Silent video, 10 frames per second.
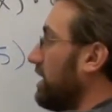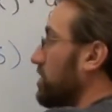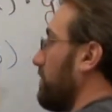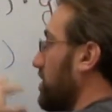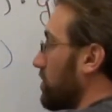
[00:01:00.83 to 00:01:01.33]
I
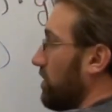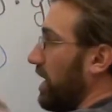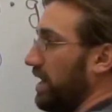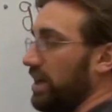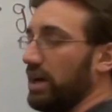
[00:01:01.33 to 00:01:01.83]
just make sure
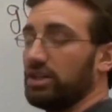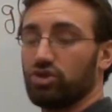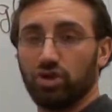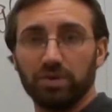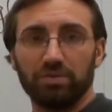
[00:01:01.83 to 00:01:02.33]
I
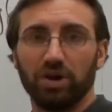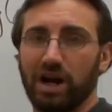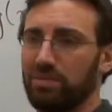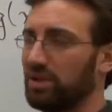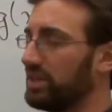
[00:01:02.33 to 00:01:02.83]
distribute
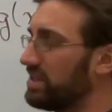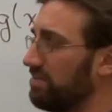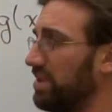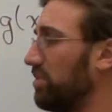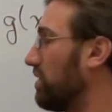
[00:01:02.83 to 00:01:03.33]
properly.
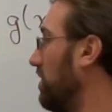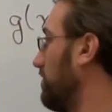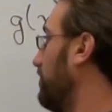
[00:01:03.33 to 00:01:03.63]
Some people call it